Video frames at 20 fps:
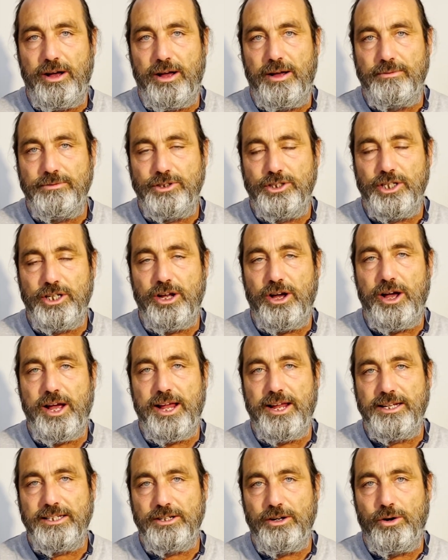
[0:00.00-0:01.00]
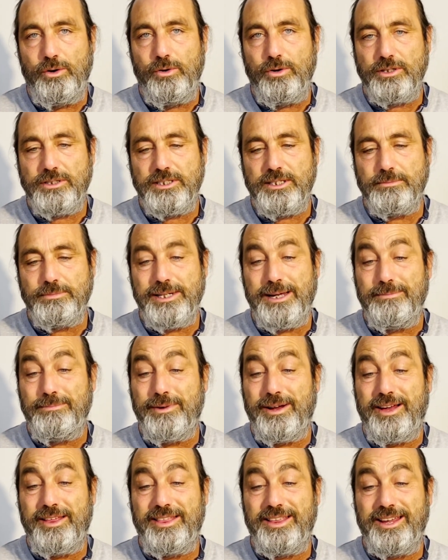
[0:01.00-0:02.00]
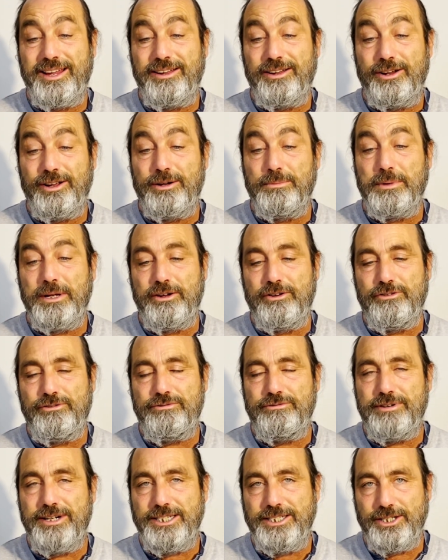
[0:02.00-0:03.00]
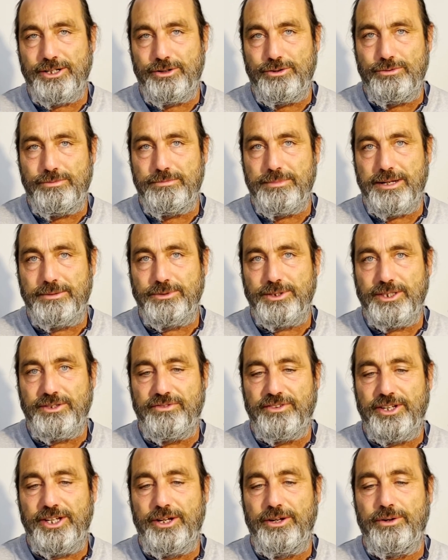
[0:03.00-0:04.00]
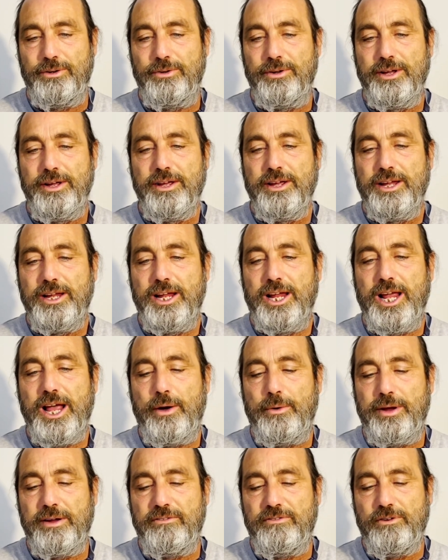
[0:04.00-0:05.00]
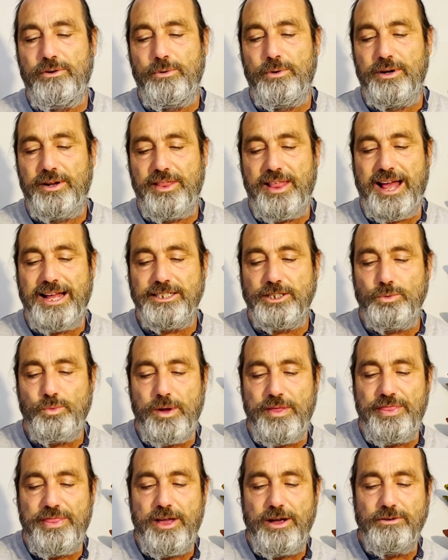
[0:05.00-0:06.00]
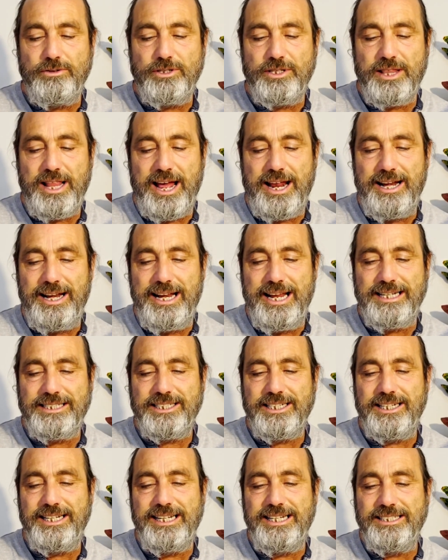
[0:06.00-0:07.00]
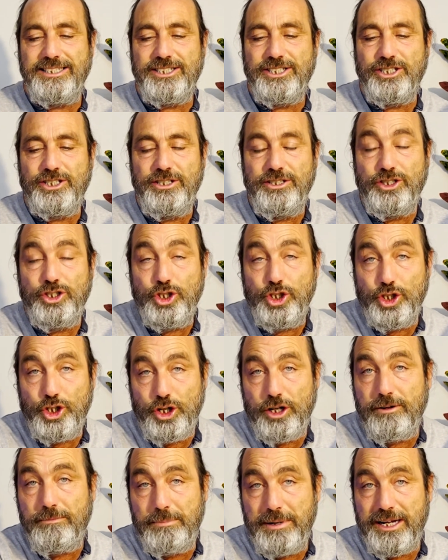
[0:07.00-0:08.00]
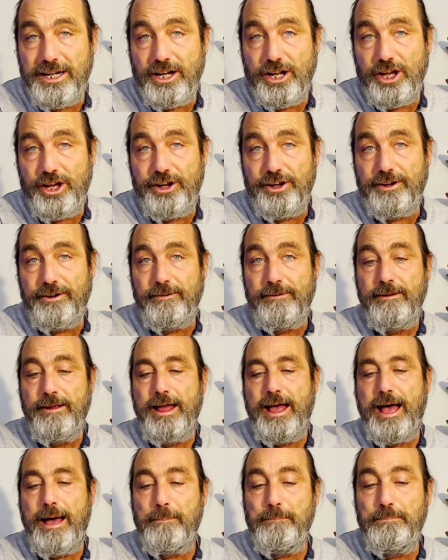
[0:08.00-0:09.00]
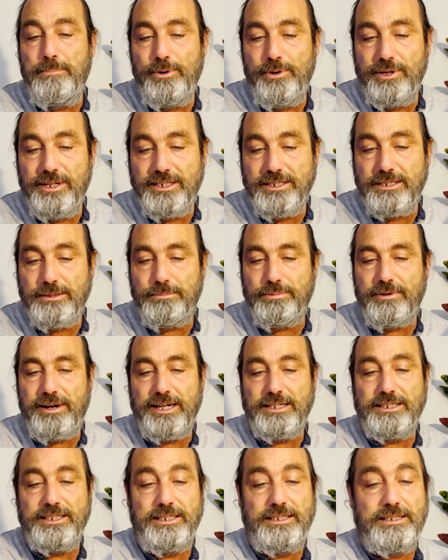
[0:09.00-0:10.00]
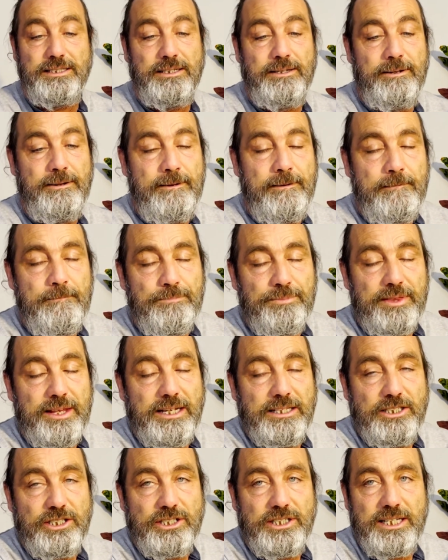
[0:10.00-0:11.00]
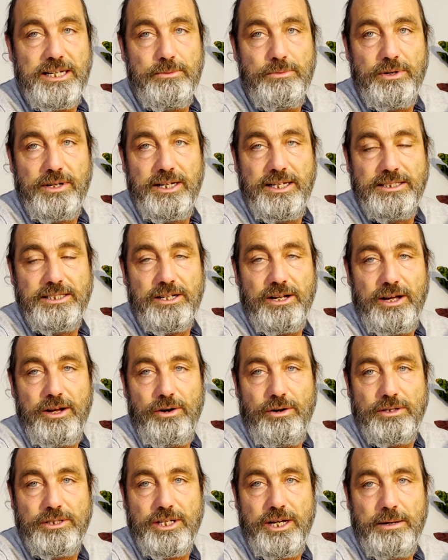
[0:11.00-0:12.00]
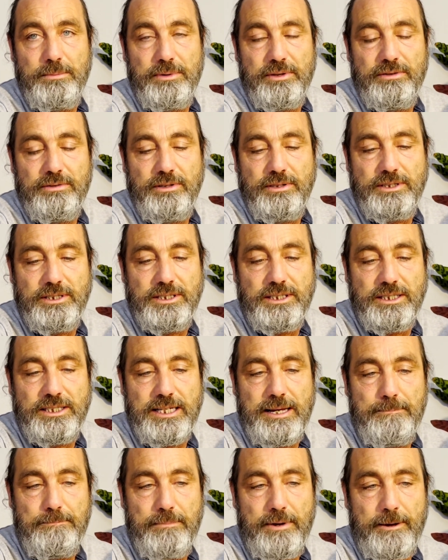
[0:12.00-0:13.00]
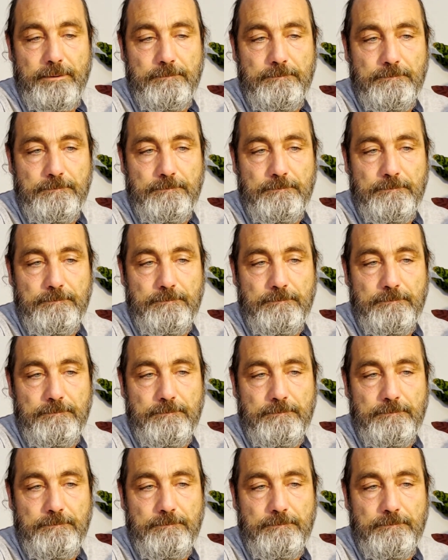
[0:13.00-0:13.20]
July, August, September, I think are going to be critical months for you going forward. That's when that lesson should have been learned and put into practice. Let's just see what it's like October through to December.